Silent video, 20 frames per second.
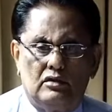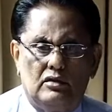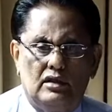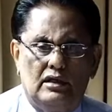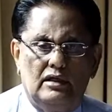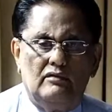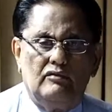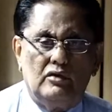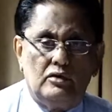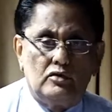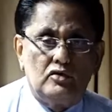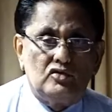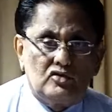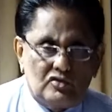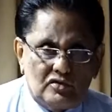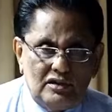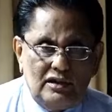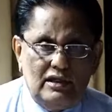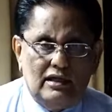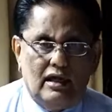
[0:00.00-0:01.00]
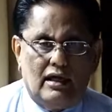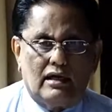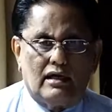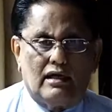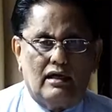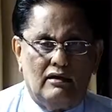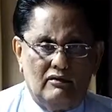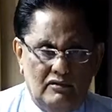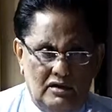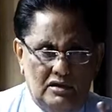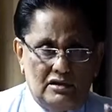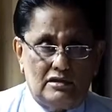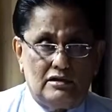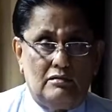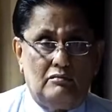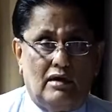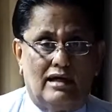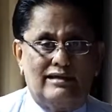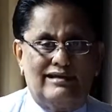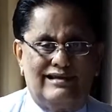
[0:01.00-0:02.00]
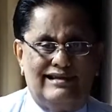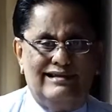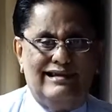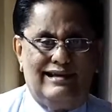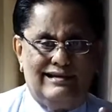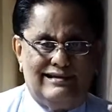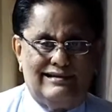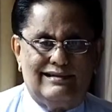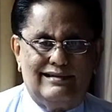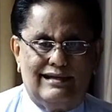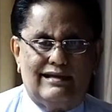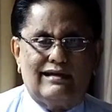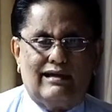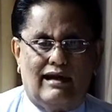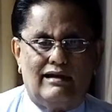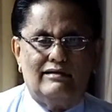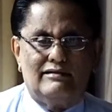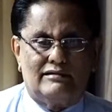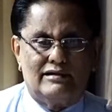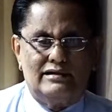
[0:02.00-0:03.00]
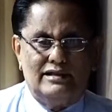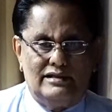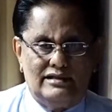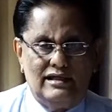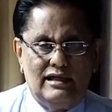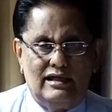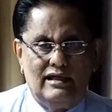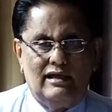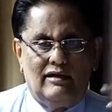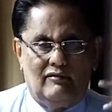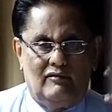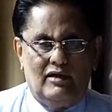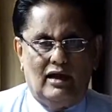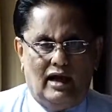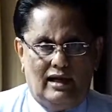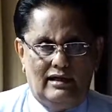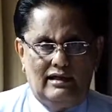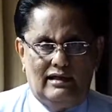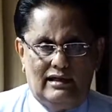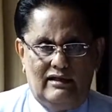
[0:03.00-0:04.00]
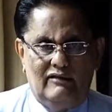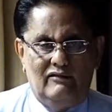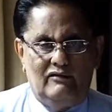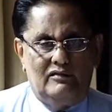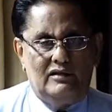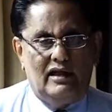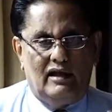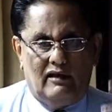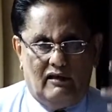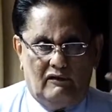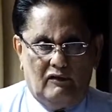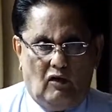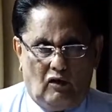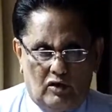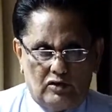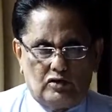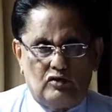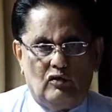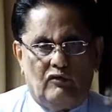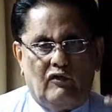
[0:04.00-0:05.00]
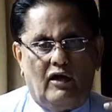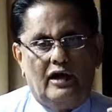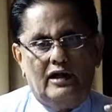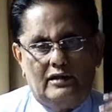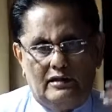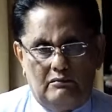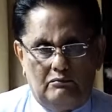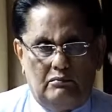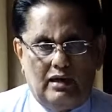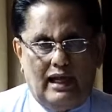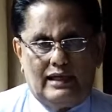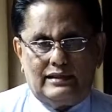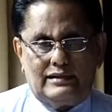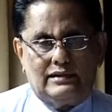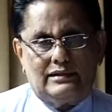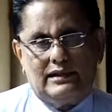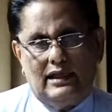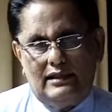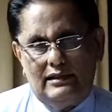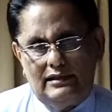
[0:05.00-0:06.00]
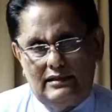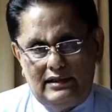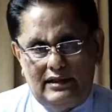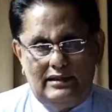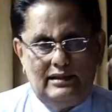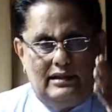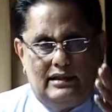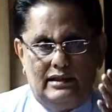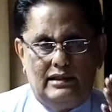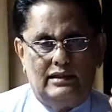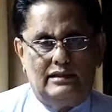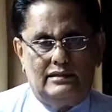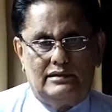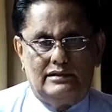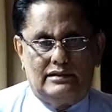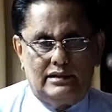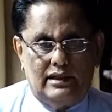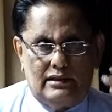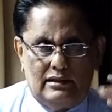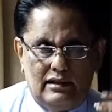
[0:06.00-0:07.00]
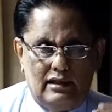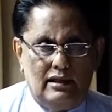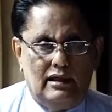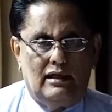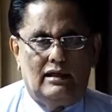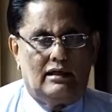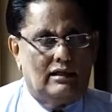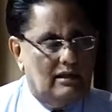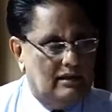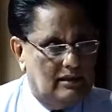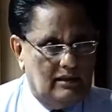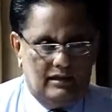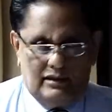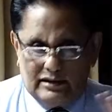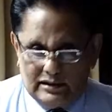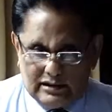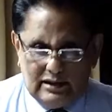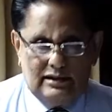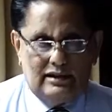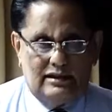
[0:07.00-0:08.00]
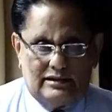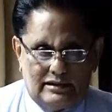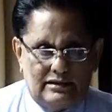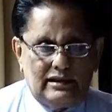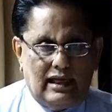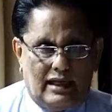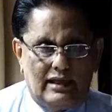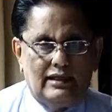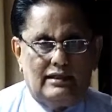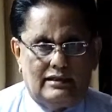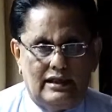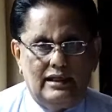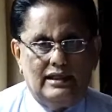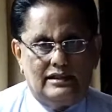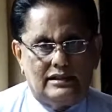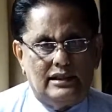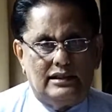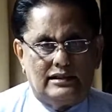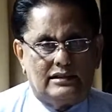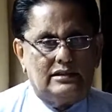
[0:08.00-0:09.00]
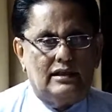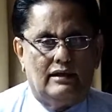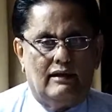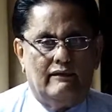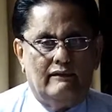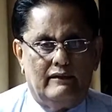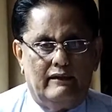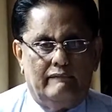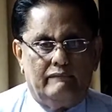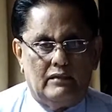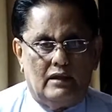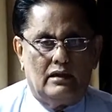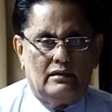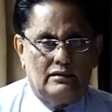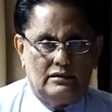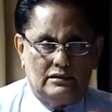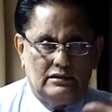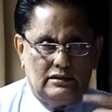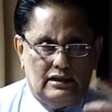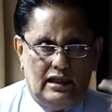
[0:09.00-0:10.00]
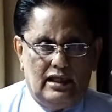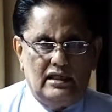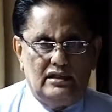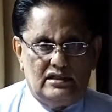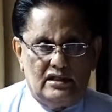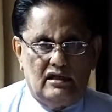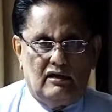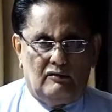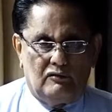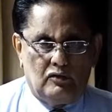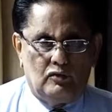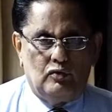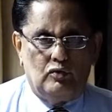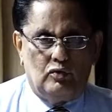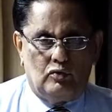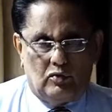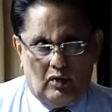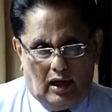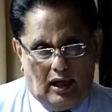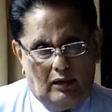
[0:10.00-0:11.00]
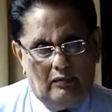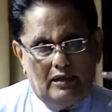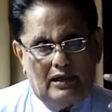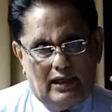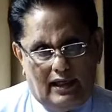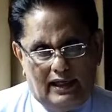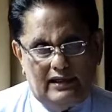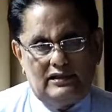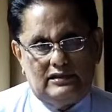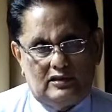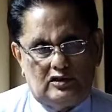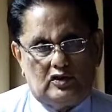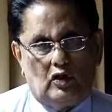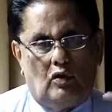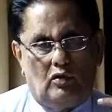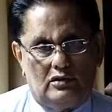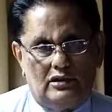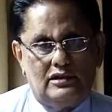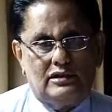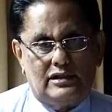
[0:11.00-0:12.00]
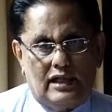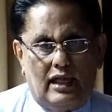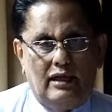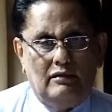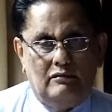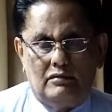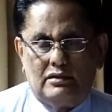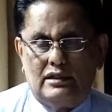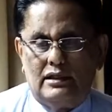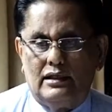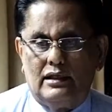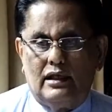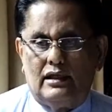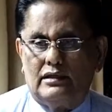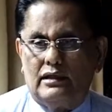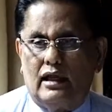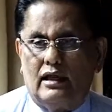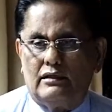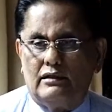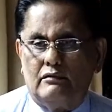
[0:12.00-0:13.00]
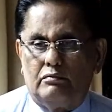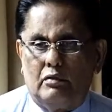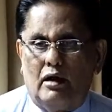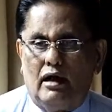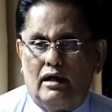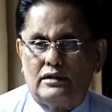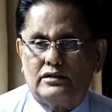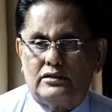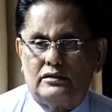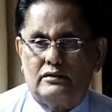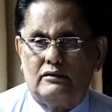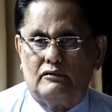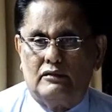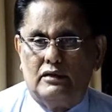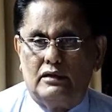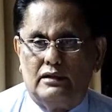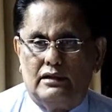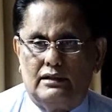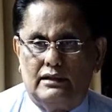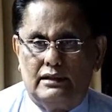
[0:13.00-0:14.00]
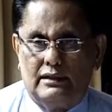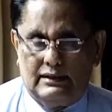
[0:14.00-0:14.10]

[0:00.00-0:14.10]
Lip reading: even to Sri Lanka, which is a multi-ethnic country where I live. They also fight blacks and Indians, and it's like this. It's a deja vu. I mean, I saw the same thing in other parts of the world,